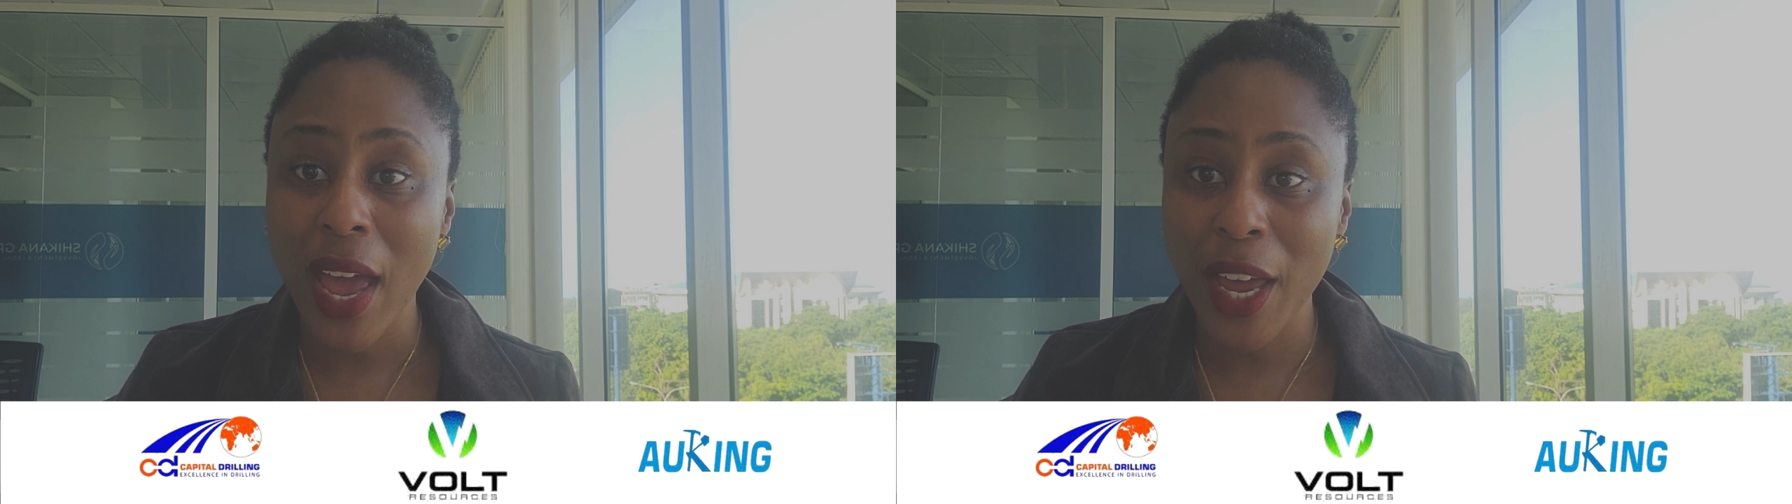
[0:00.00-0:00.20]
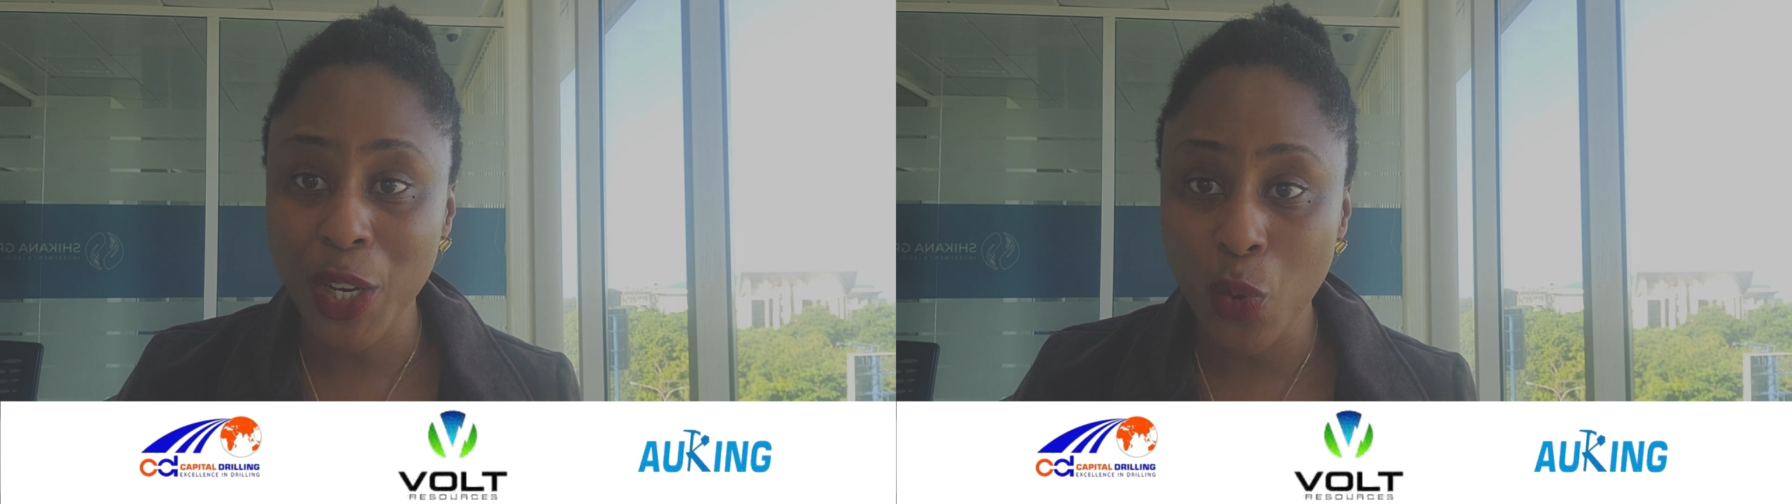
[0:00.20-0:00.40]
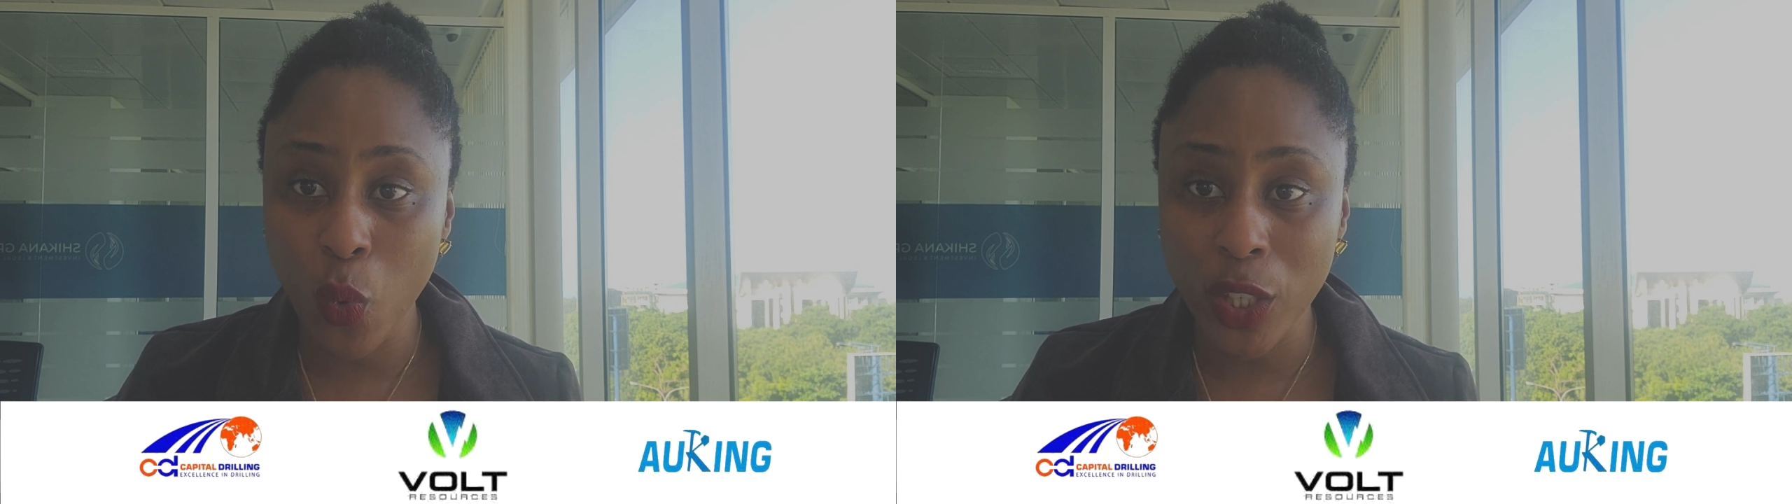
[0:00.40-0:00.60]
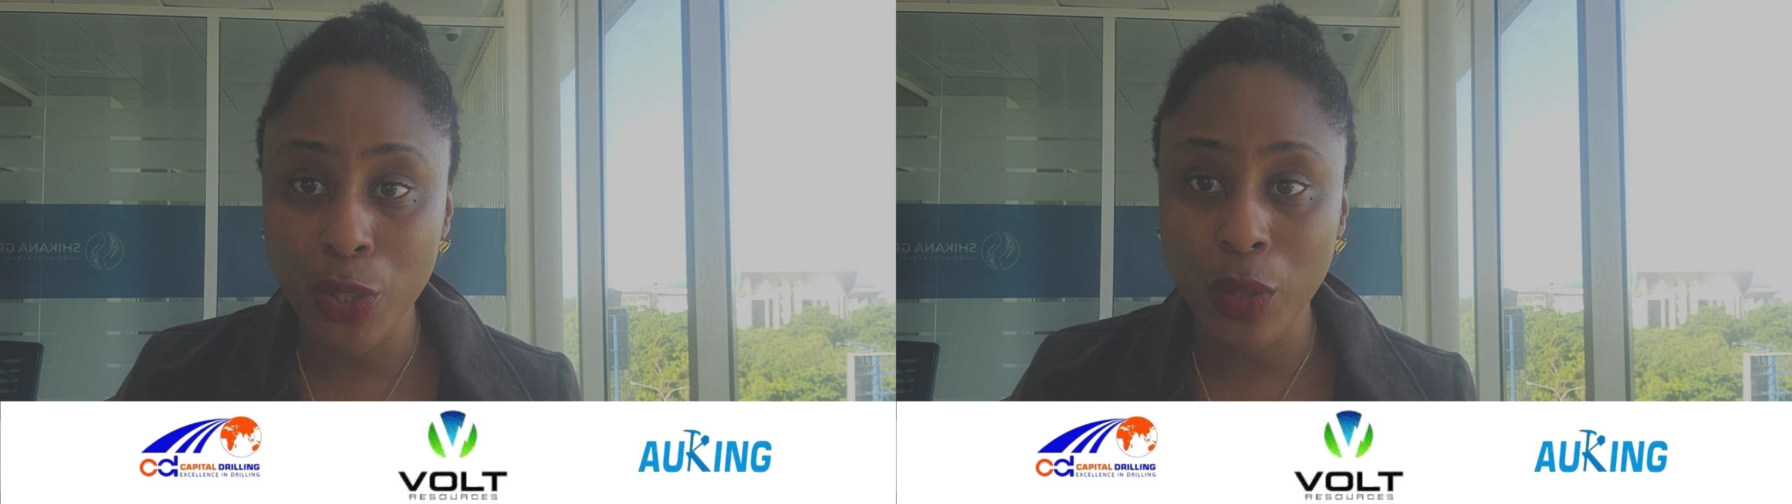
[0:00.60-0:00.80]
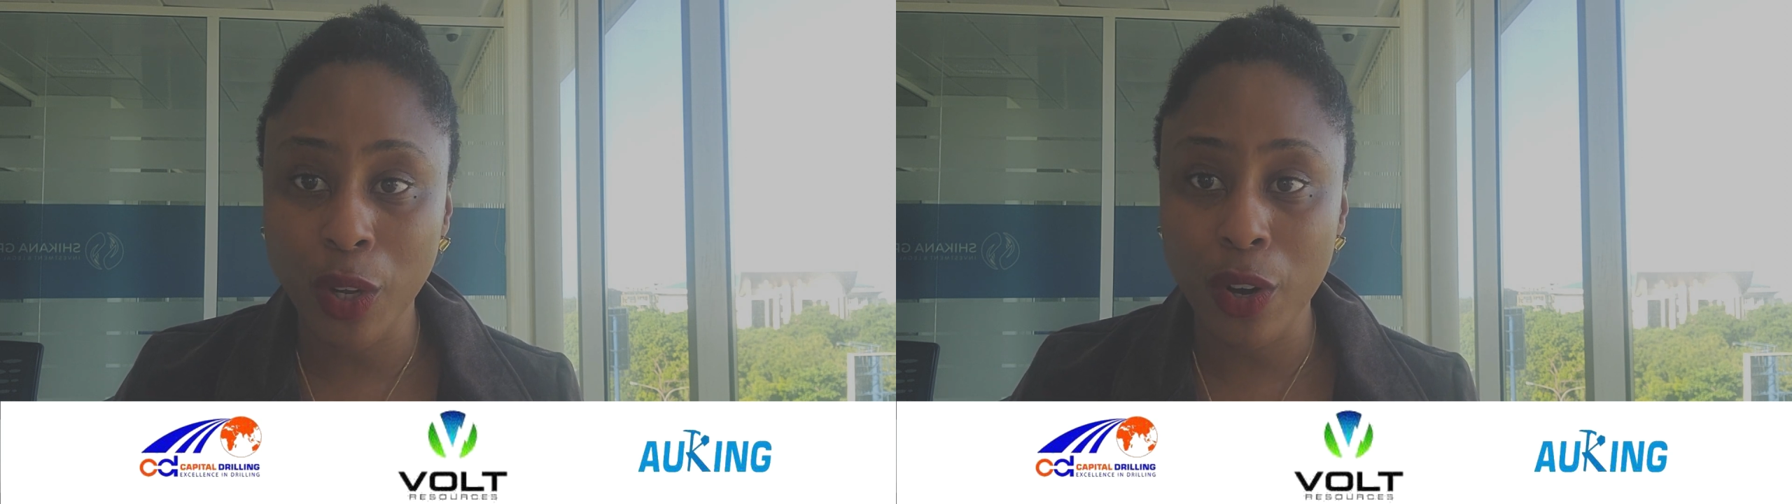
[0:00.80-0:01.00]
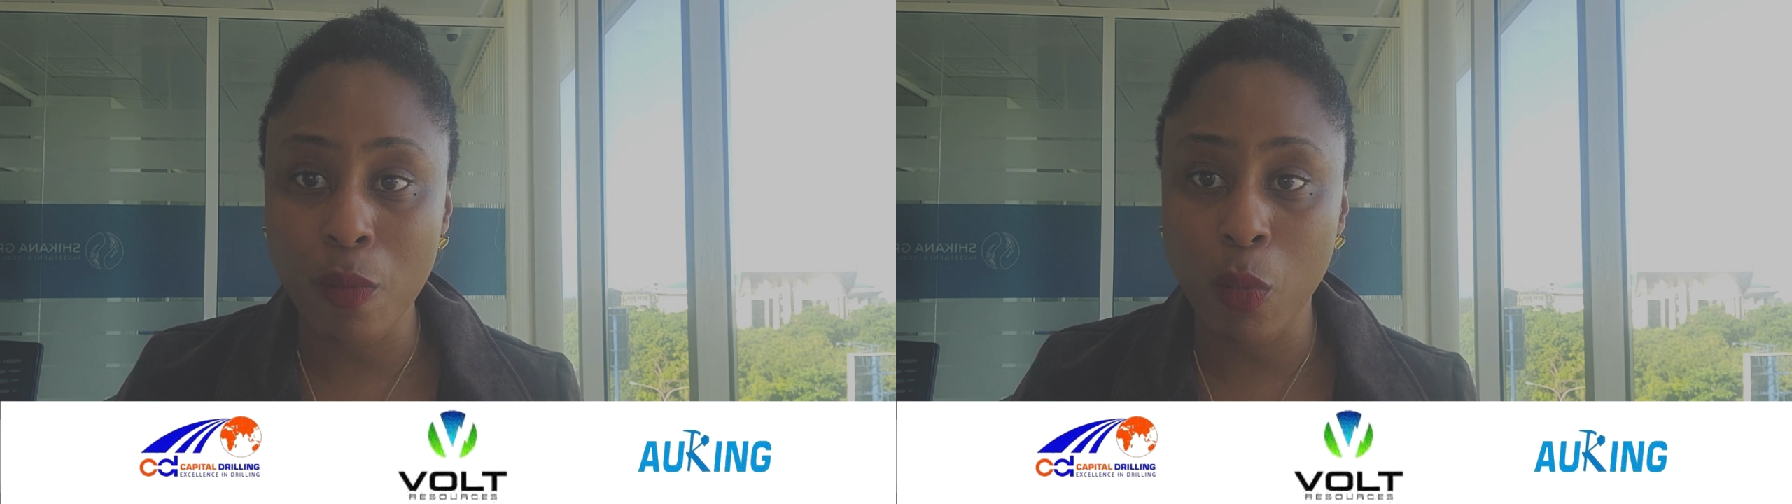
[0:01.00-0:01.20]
and you want to learn